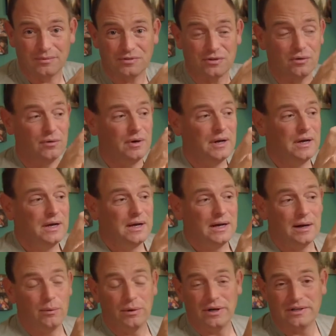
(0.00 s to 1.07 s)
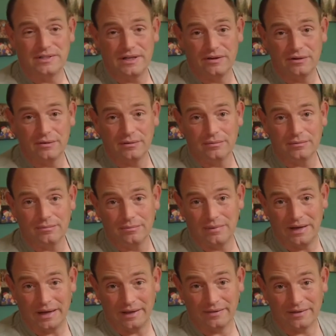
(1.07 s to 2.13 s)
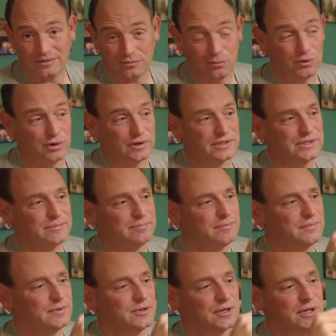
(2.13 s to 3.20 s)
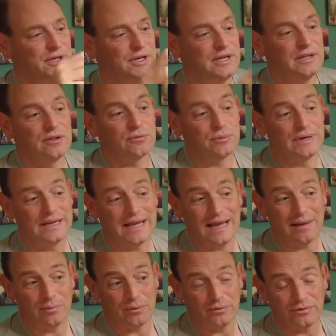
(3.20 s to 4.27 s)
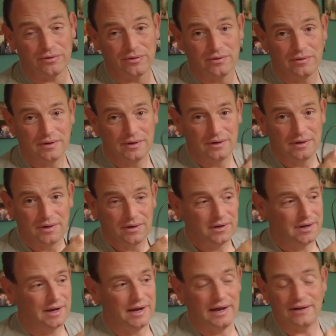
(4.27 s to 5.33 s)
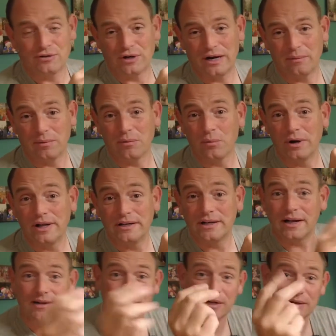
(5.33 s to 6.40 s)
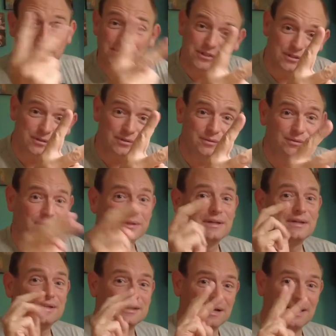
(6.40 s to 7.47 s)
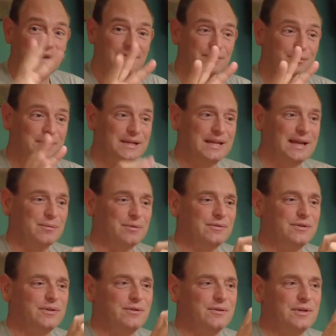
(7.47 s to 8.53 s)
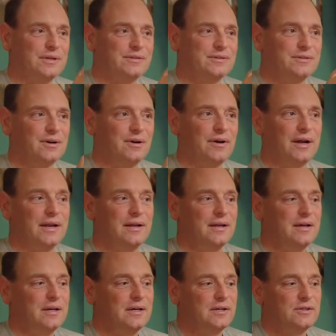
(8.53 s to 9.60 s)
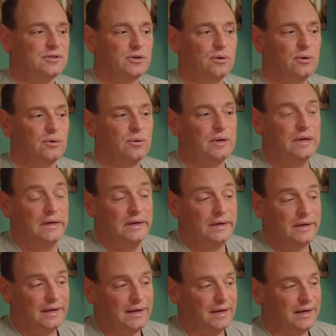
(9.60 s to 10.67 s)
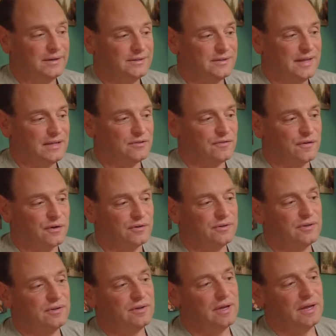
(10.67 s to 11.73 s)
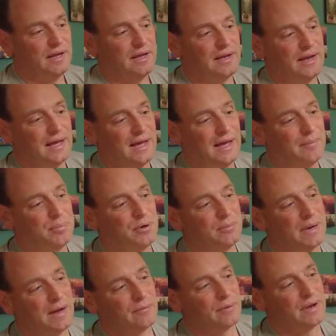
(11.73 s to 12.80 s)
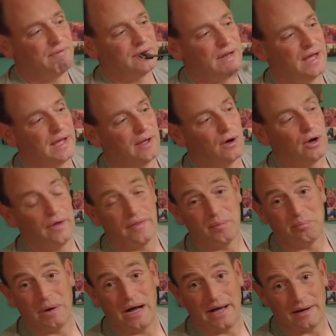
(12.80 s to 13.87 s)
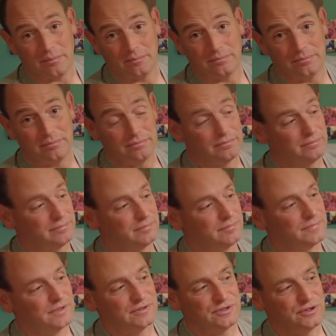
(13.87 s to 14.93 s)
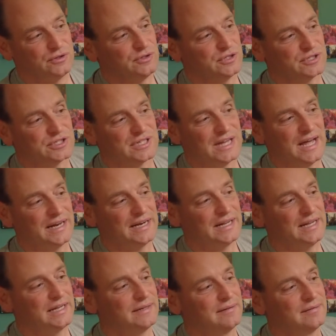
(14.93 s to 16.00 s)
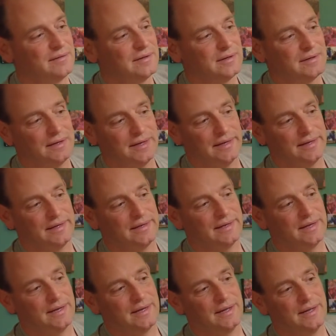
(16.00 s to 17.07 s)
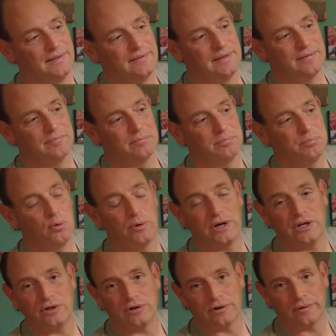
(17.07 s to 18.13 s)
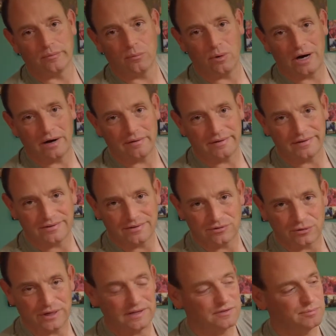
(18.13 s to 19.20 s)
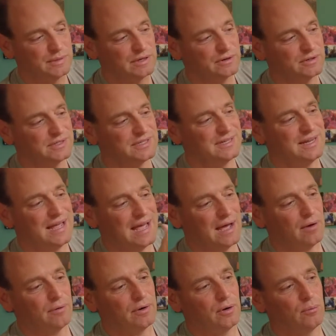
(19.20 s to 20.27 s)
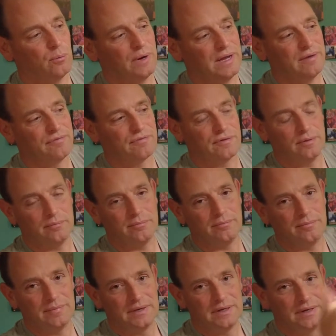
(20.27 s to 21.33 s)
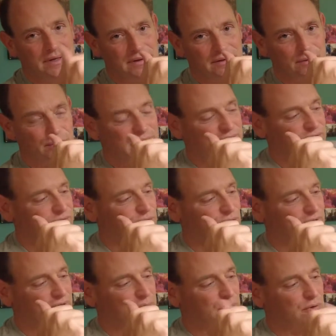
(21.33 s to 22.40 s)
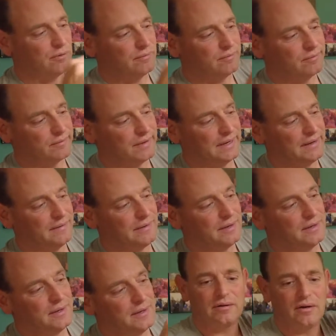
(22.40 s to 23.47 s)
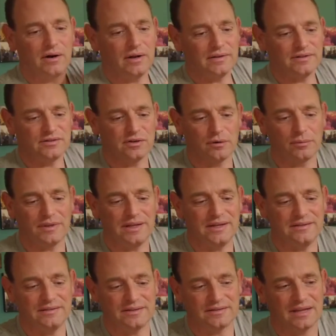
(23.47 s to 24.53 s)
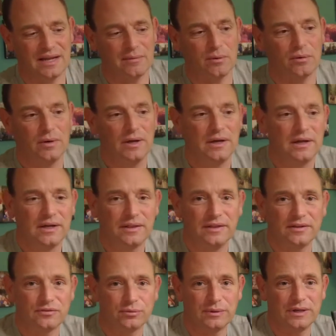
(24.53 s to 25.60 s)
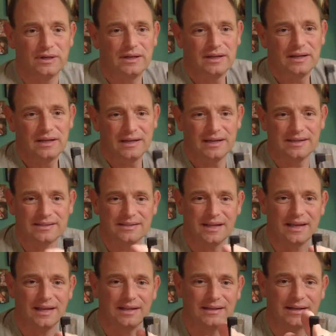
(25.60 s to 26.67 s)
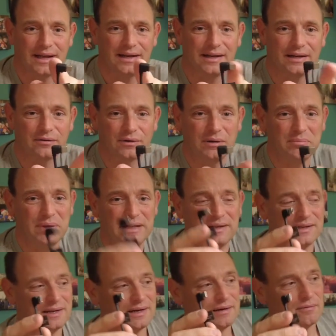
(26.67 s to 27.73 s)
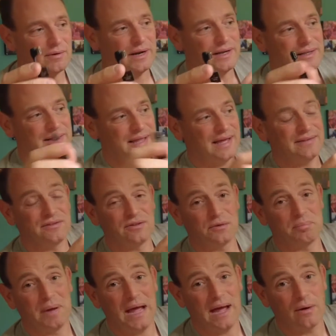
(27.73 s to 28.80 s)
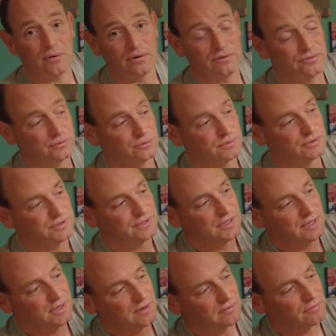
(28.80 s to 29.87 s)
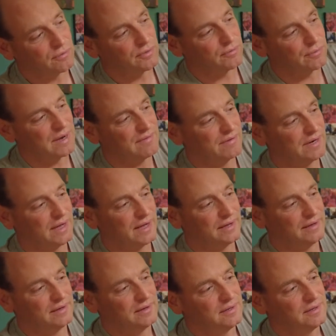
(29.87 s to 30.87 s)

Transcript: So I want to tell you how this works. You're going to need 3 cables. I tried it with 1, I tried it with 2. You got to have 3 cables to do this. All right. So that's first. And I put my RavenEye on the bottom. You just slide it in and then point your wireless transmitters out away from the rest of your gimbal. Right. All right. Let's start with the easiest cable. This one has a 90-degree bend in it. Right. That's your power source for the RavenEye.